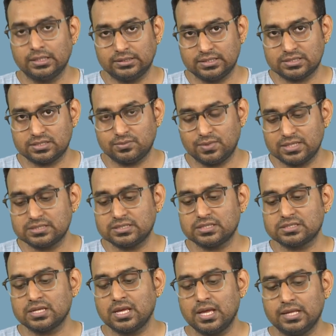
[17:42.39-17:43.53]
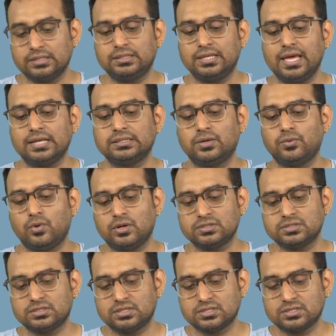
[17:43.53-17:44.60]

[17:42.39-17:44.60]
these images they are the ones